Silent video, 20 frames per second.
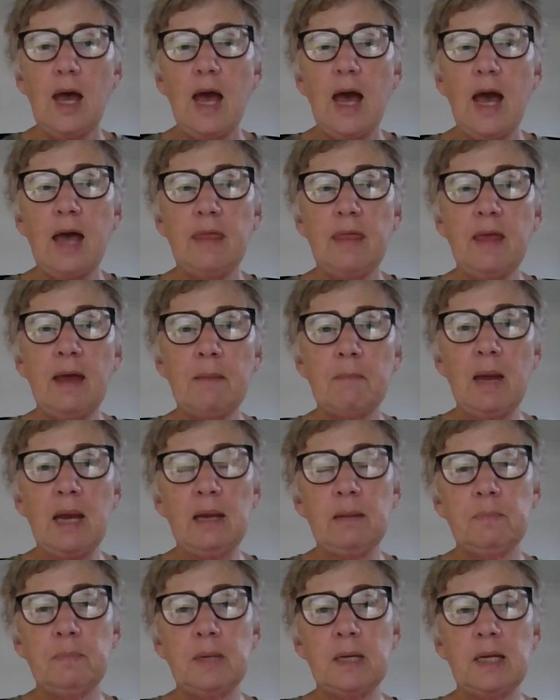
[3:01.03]
and that
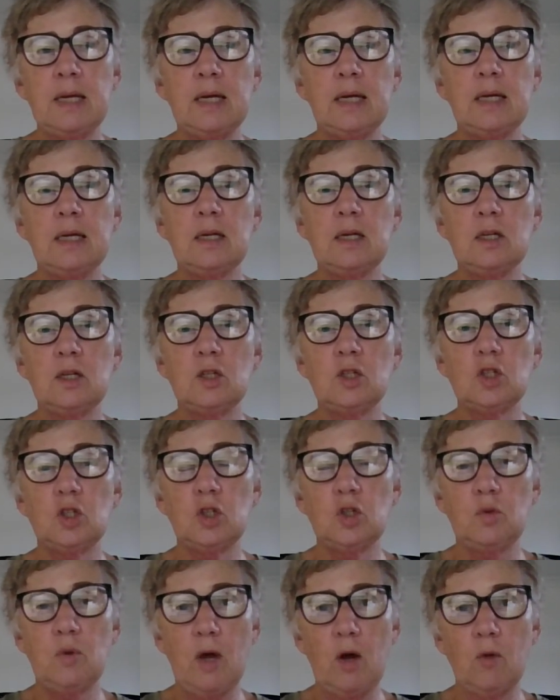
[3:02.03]
may be
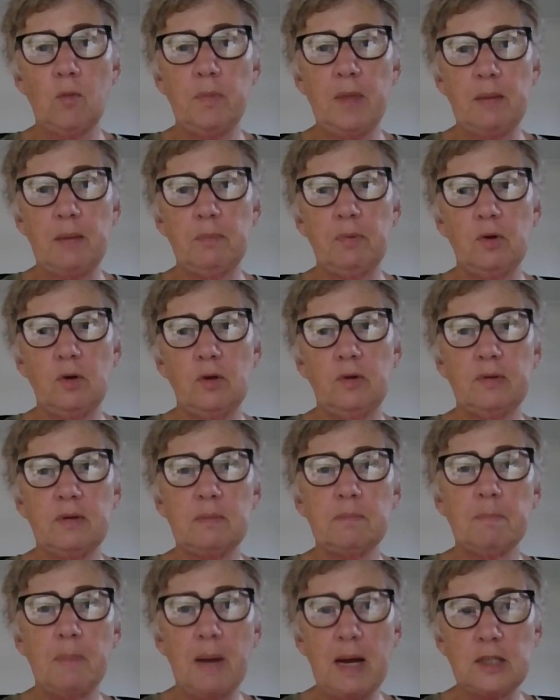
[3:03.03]
to help that
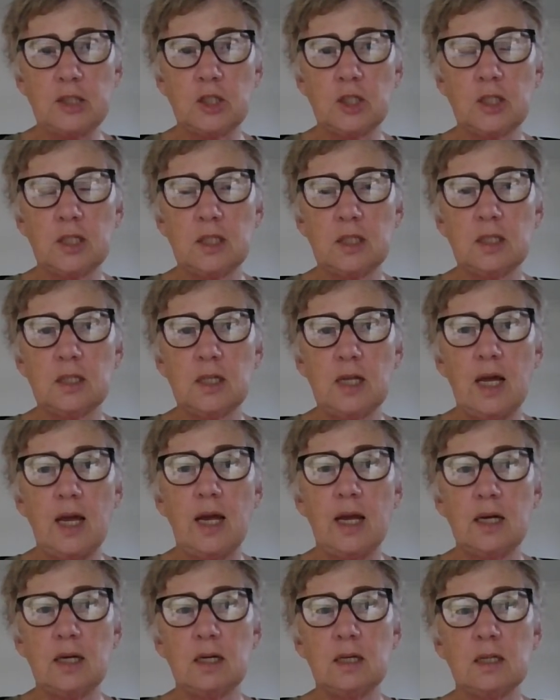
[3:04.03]
person budget
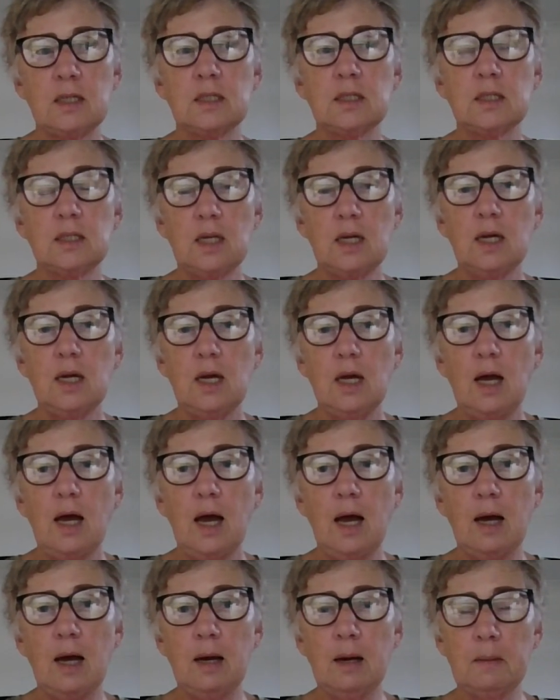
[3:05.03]
and
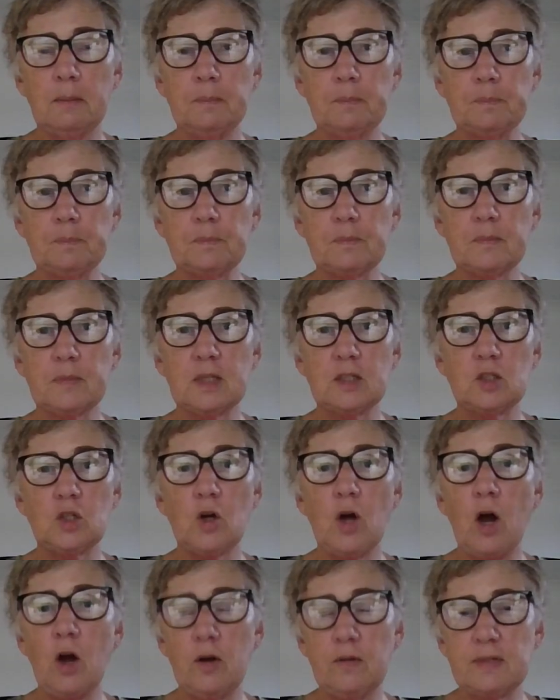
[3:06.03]

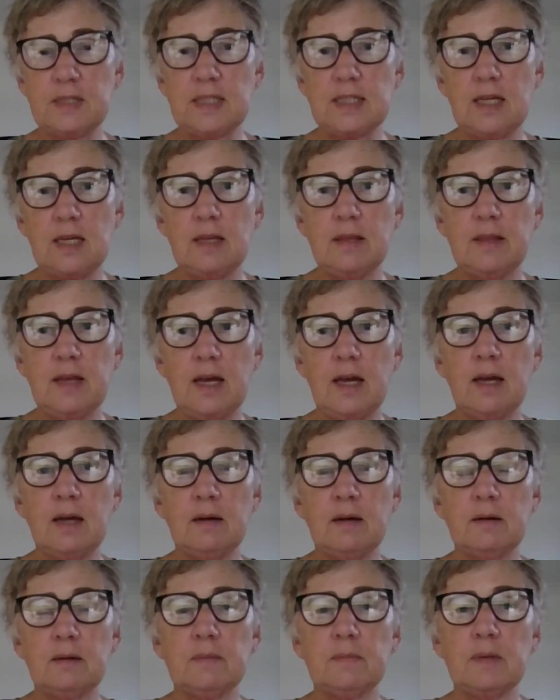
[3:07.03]
to oversee
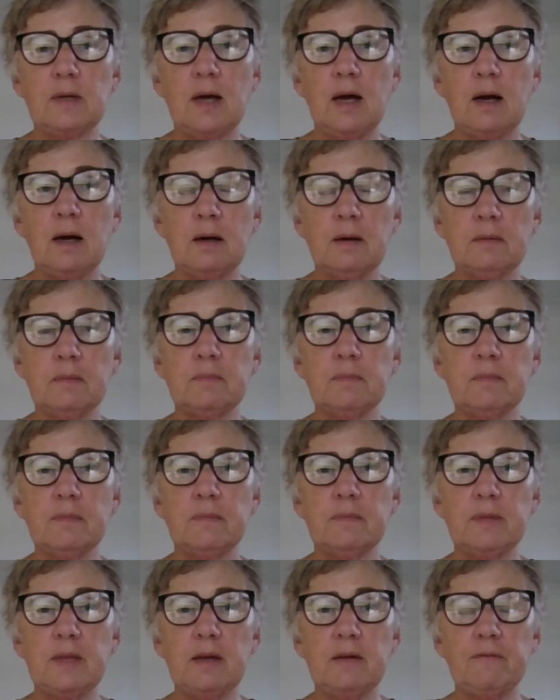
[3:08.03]

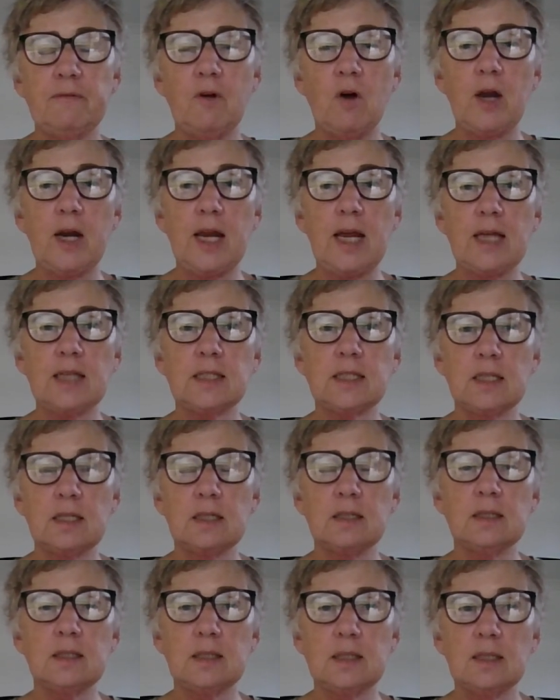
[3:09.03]
their
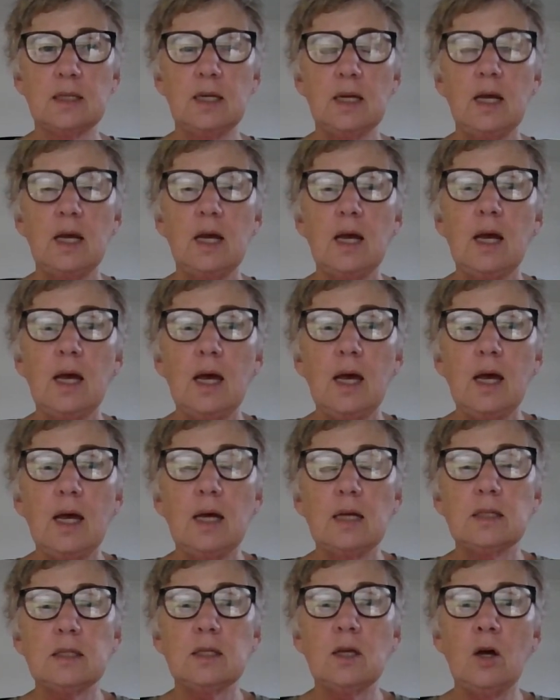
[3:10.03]
finances.
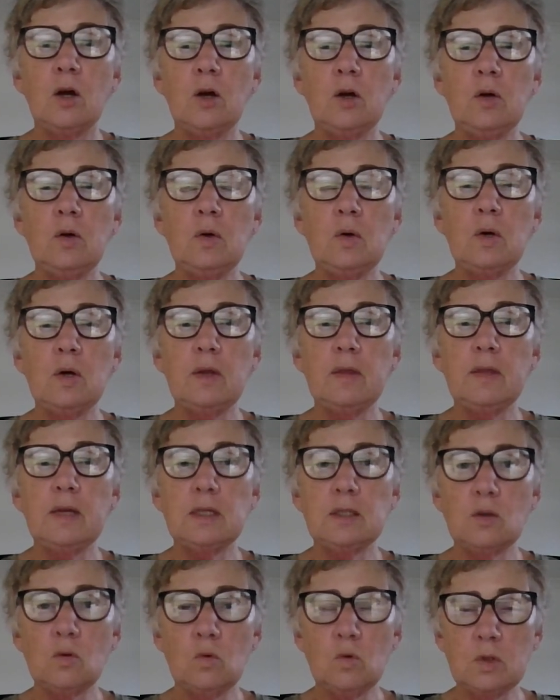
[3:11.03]
So
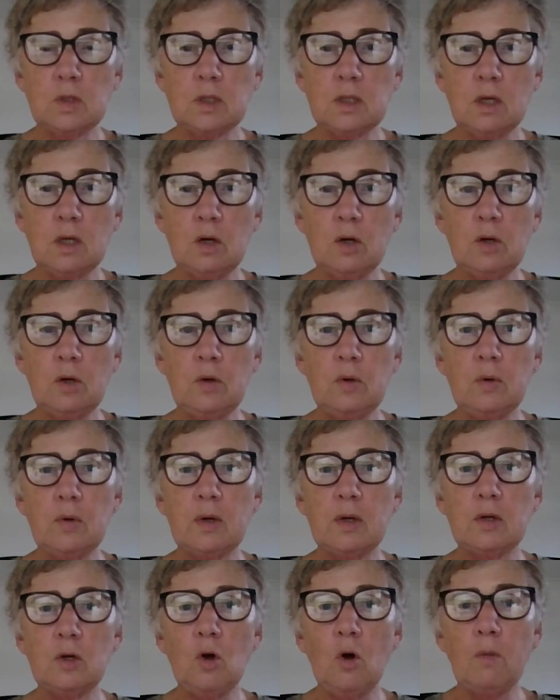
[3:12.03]
there's also
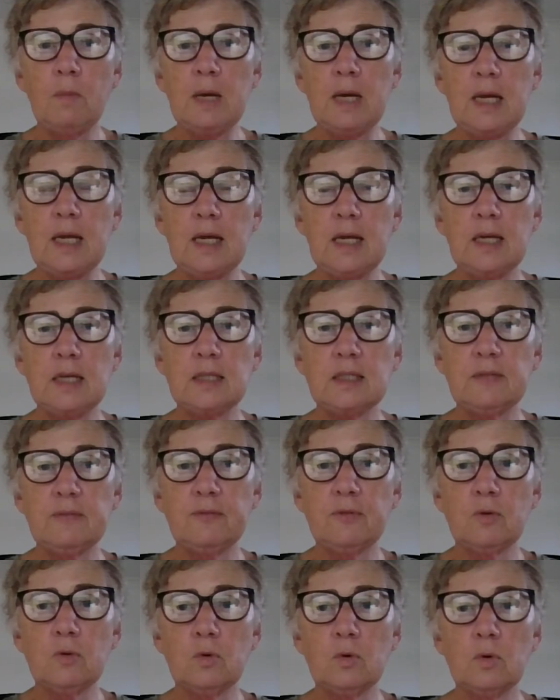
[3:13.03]
nominees
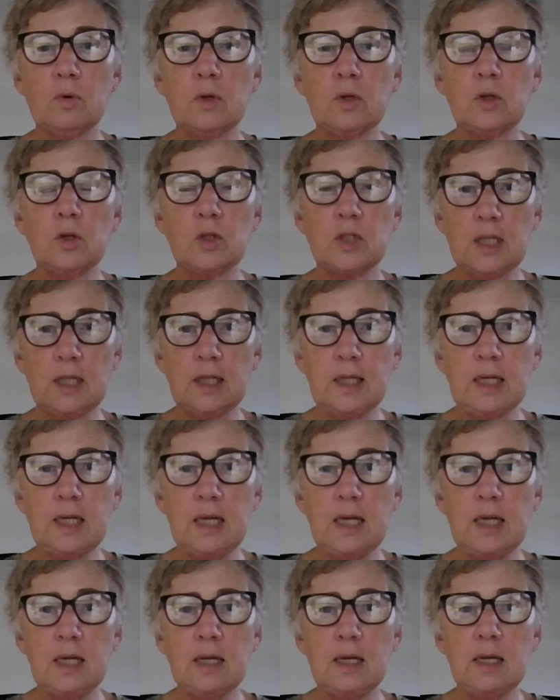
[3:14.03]
for
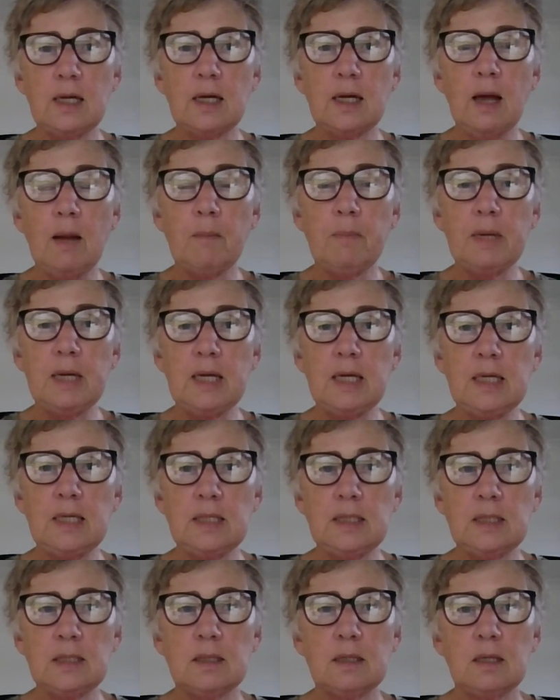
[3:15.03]
utility
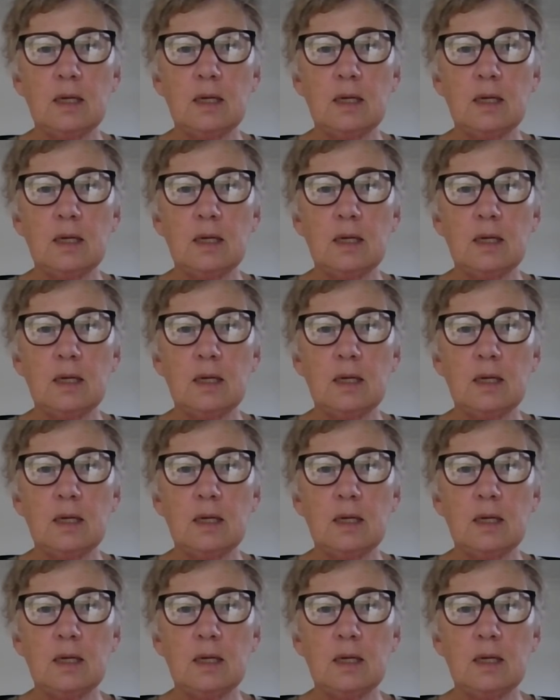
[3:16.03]
companies.